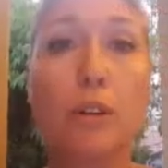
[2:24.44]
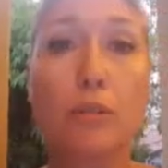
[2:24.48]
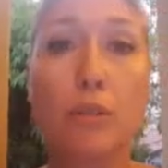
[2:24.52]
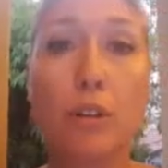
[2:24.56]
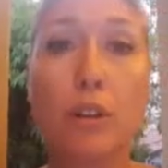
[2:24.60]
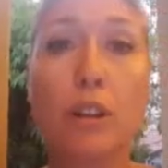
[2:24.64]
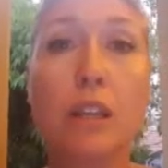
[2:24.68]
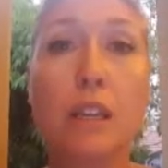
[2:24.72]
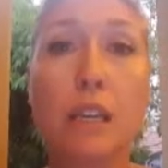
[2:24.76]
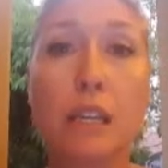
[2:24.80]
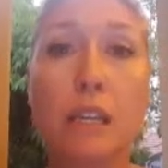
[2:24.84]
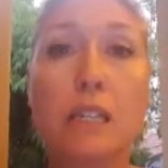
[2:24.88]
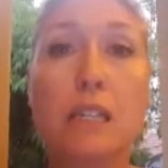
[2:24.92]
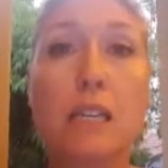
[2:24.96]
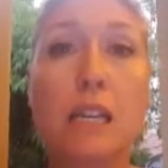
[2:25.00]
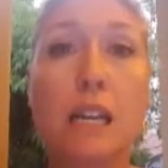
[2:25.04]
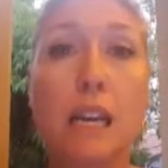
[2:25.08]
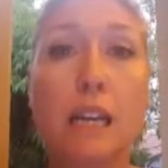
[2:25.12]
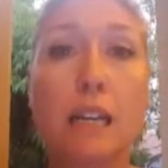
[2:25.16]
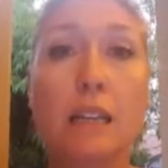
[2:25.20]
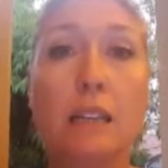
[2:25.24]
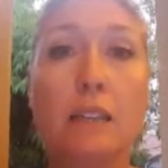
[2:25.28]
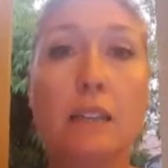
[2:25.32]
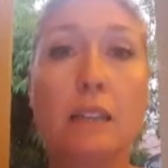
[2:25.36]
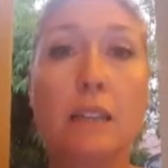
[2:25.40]
that are on the
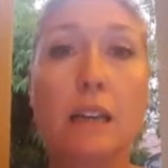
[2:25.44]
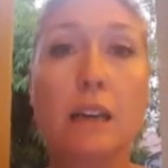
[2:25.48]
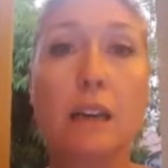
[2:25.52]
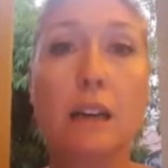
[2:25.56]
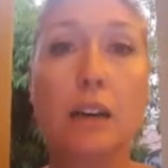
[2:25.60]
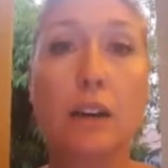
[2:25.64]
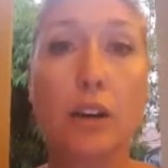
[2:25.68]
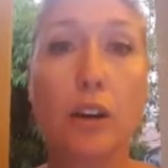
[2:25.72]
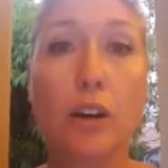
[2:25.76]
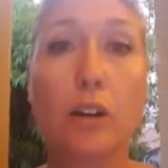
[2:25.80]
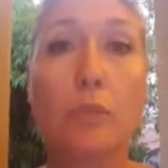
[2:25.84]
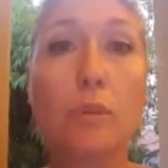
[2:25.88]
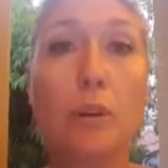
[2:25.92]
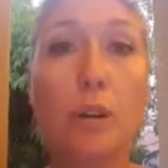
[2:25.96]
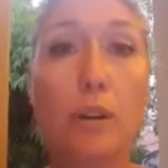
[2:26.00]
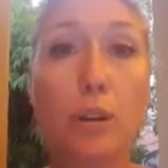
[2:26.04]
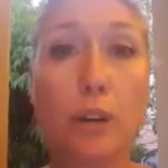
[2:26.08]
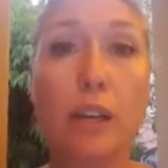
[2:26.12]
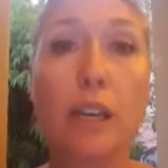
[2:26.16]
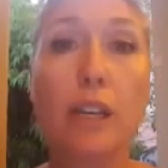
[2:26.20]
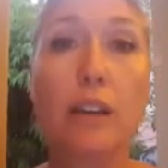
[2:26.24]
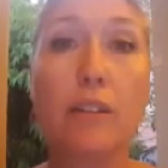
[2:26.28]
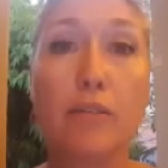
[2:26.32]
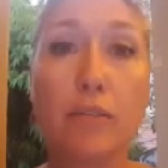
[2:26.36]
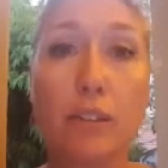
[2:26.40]
internet are going to be
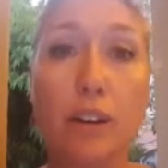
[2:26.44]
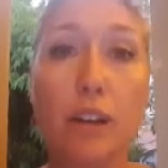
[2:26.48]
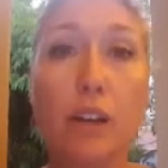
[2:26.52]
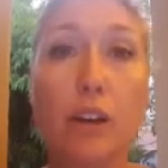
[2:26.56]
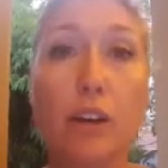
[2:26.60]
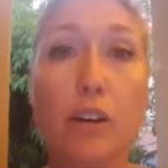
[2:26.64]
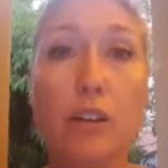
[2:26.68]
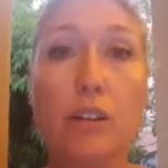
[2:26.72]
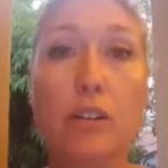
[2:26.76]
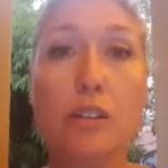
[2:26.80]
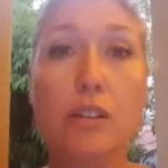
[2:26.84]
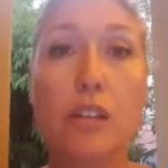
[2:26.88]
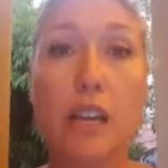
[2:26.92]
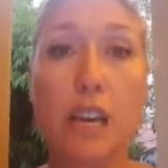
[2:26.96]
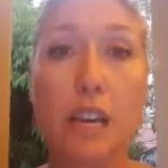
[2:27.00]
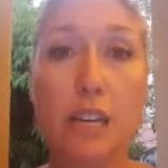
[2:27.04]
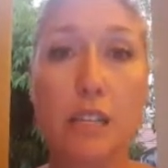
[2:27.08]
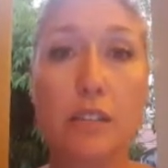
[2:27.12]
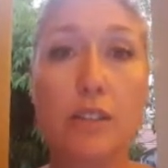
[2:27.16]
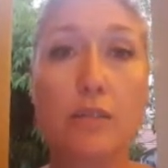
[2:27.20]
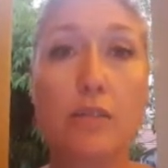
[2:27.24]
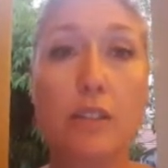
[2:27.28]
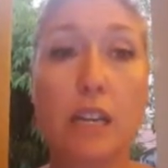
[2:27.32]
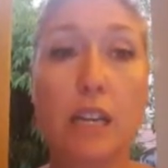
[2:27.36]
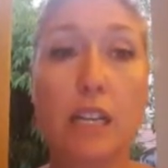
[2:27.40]
looking at videos
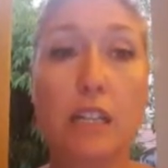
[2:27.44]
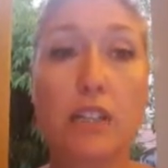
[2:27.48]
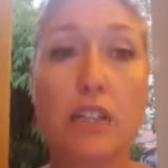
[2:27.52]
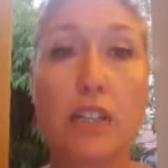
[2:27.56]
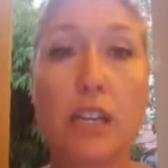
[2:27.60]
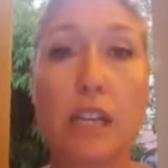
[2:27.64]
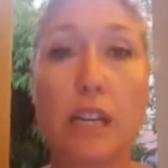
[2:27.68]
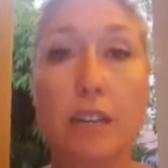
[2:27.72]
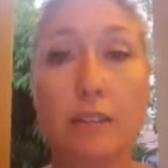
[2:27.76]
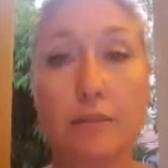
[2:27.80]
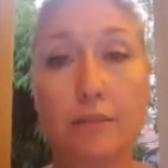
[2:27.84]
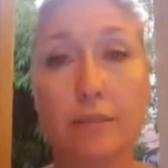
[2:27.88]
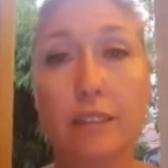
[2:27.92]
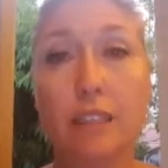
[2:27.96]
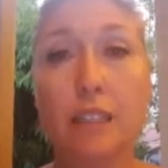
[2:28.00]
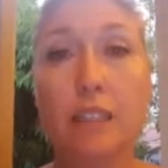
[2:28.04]
as of next year.